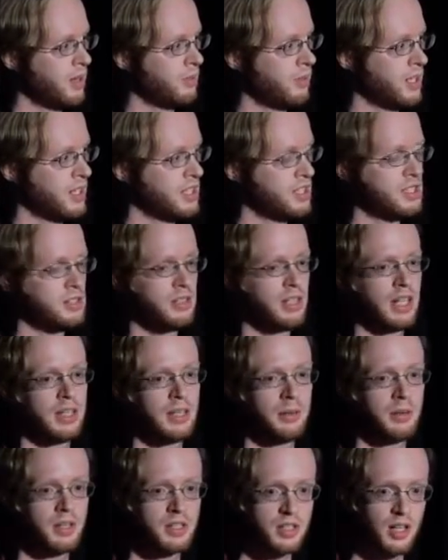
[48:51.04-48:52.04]
what he's doing, and then
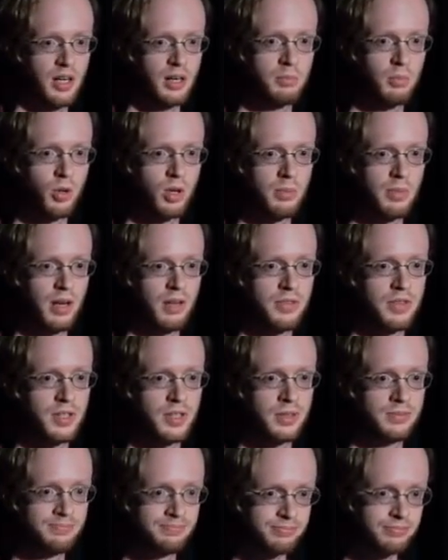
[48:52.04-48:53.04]
I'm going to talk more about
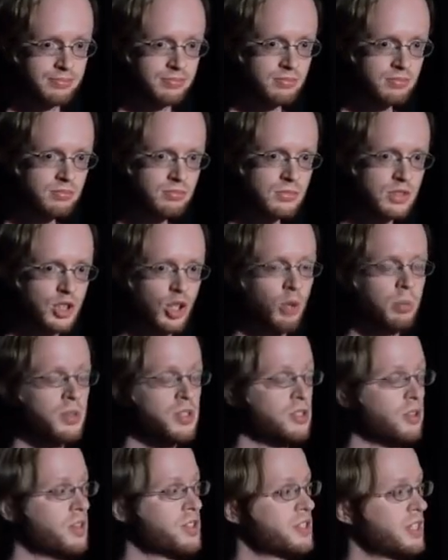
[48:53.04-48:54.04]
the the open
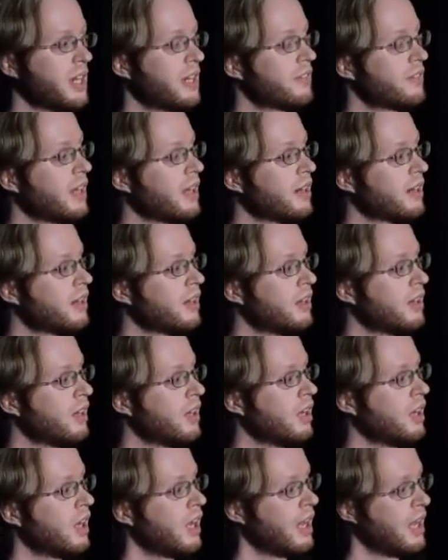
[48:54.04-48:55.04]
source side of that.
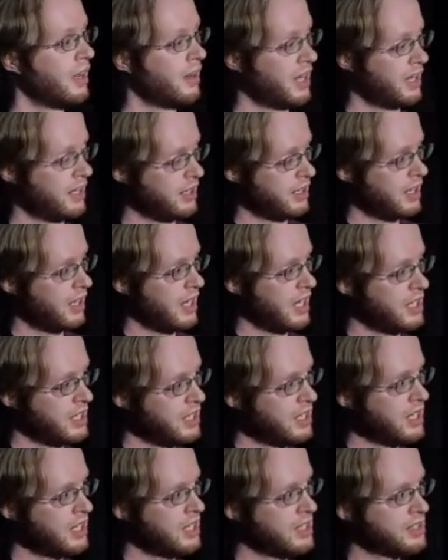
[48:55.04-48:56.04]
Uh, and
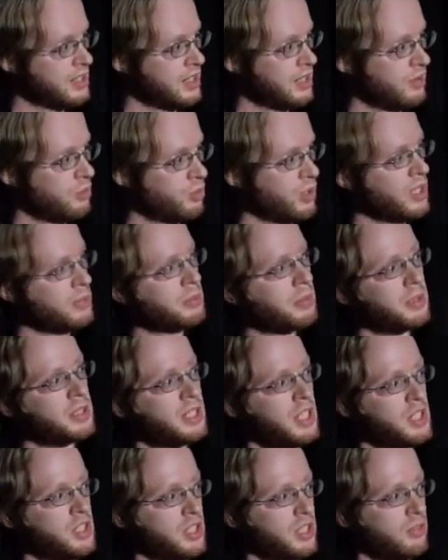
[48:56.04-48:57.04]
Aenea is a
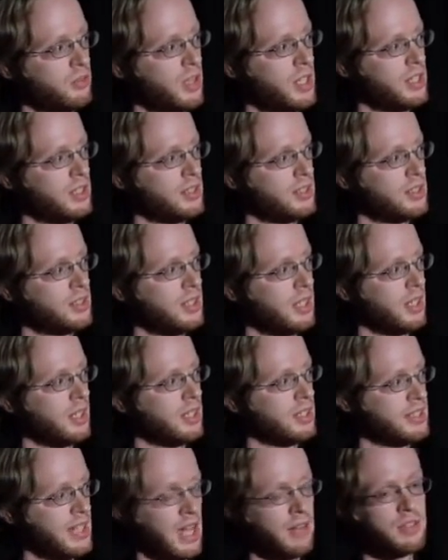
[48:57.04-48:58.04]
re-implementation of what uh,
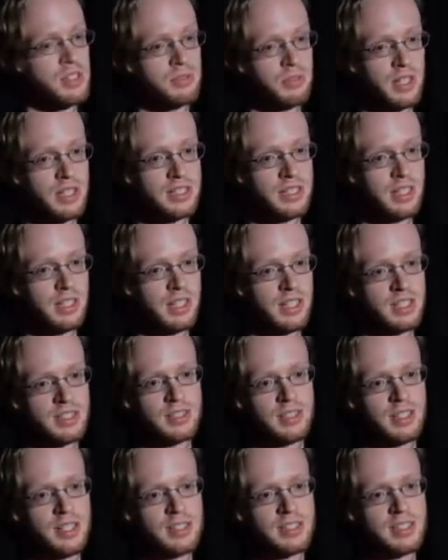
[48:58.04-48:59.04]
Tavis Rudd did. His,
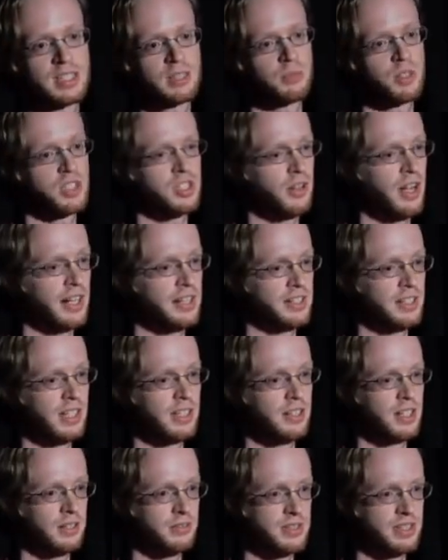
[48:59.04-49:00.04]
his system was so hacked together
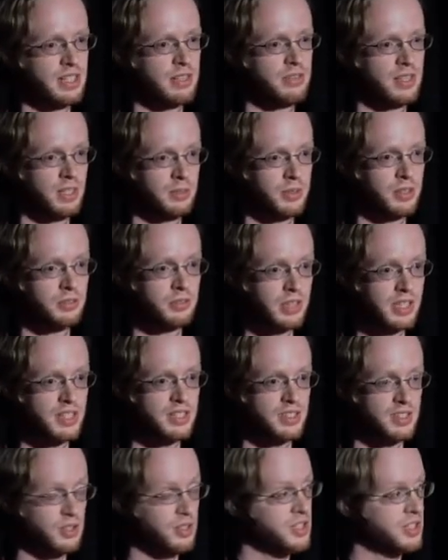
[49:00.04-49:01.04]
he was never able to release
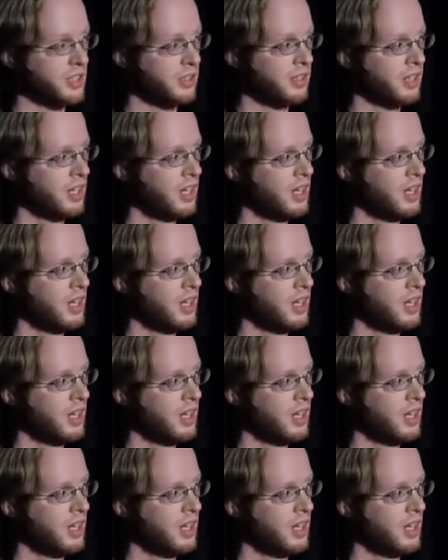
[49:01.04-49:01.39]
the source code,